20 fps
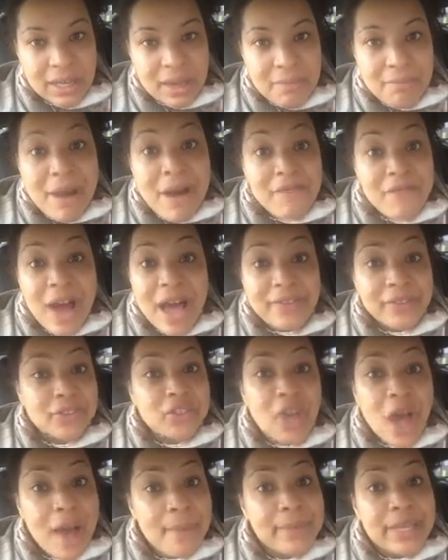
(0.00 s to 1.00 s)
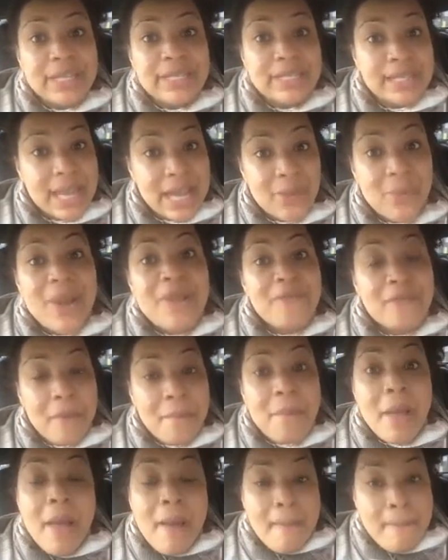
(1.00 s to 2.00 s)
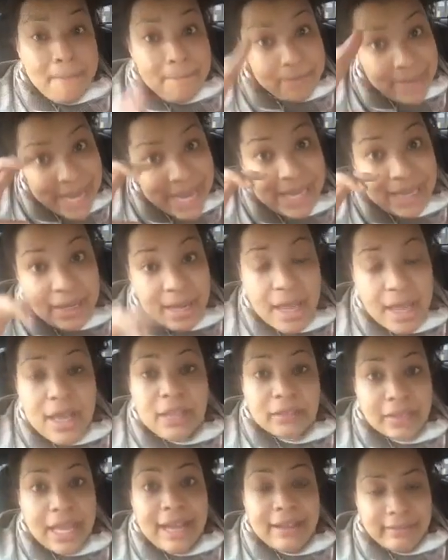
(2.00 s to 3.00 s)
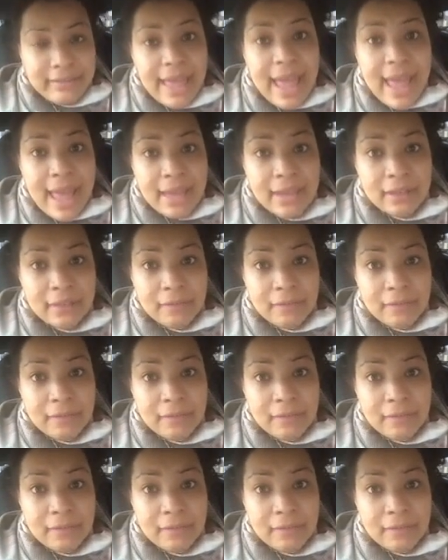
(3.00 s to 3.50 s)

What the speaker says: My father taught me to stay away from men like that.